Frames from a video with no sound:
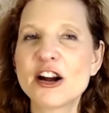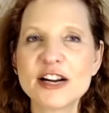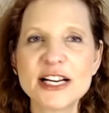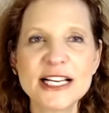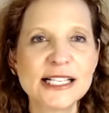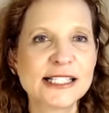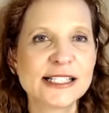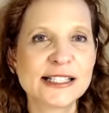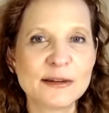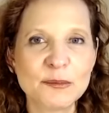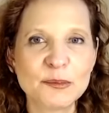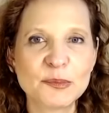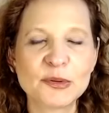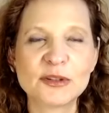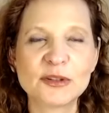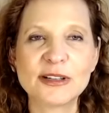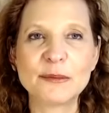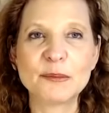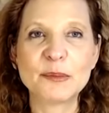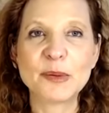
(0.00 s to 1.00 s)
simple
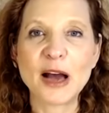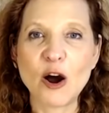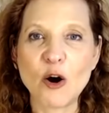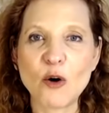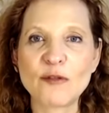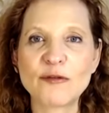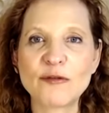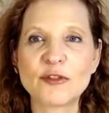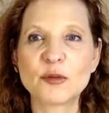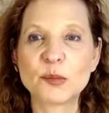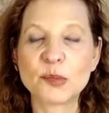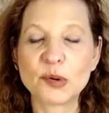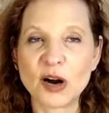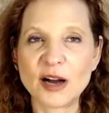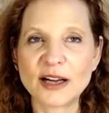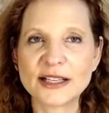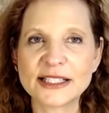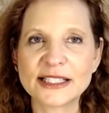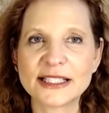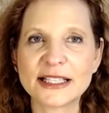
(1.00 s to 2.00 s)
and powerful
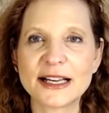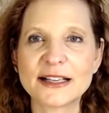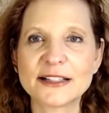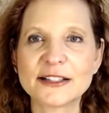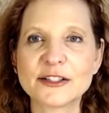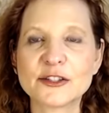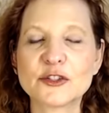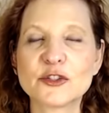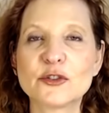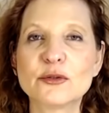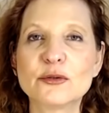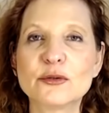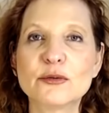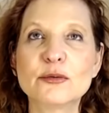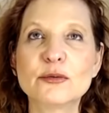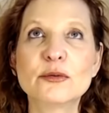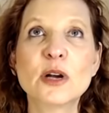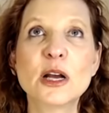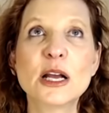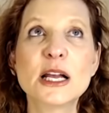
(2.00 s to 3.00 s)
process
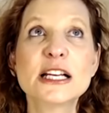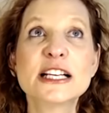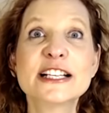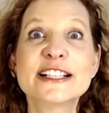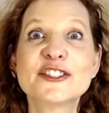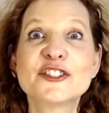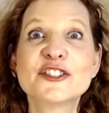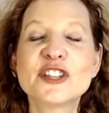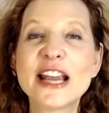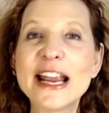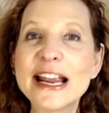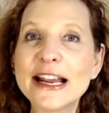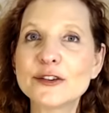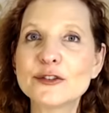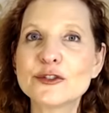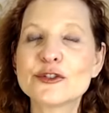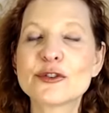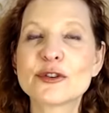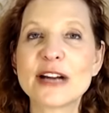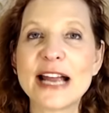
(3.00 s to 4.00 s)
to
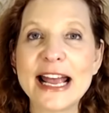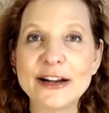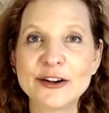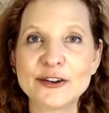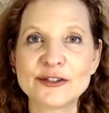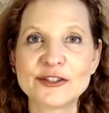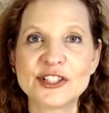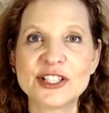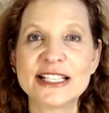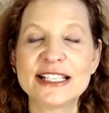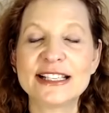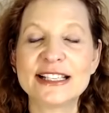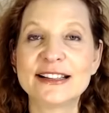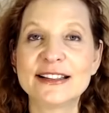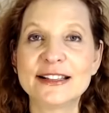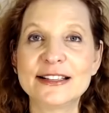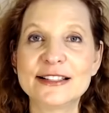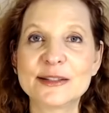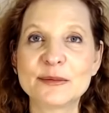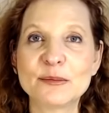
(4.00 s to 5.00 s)
change your energy in
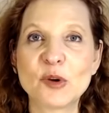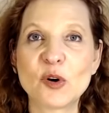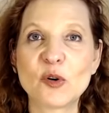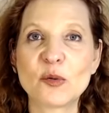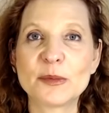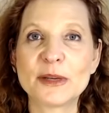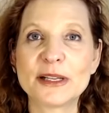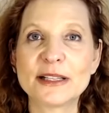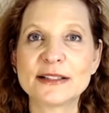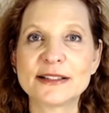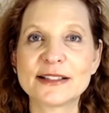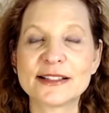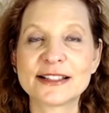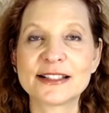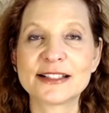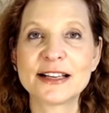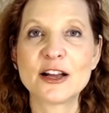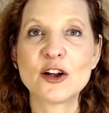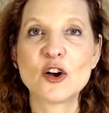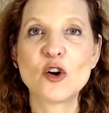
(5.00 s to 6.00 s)
these
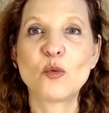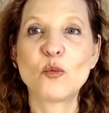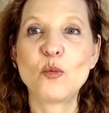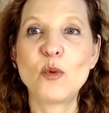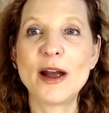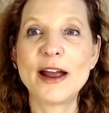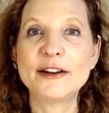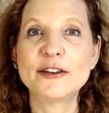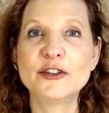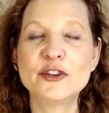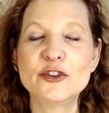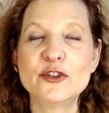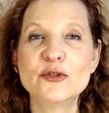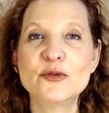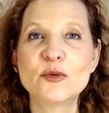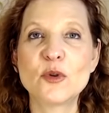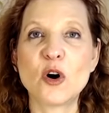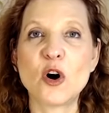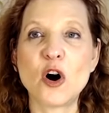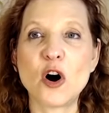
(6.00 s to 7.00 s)
moments when
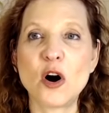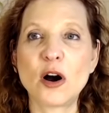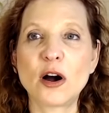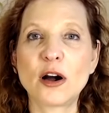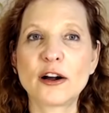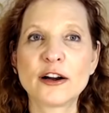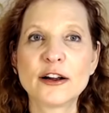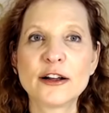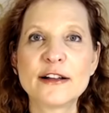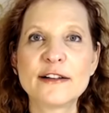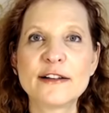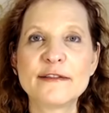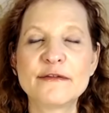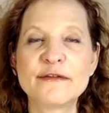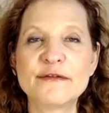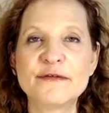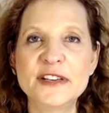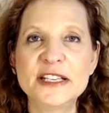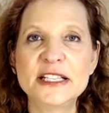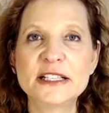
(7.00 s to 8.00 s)
you are
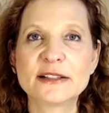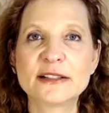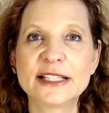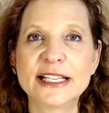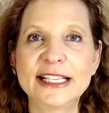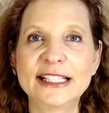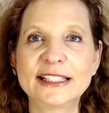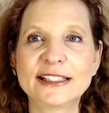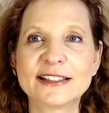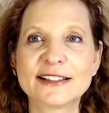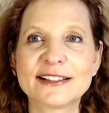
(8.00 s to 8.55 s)
feeling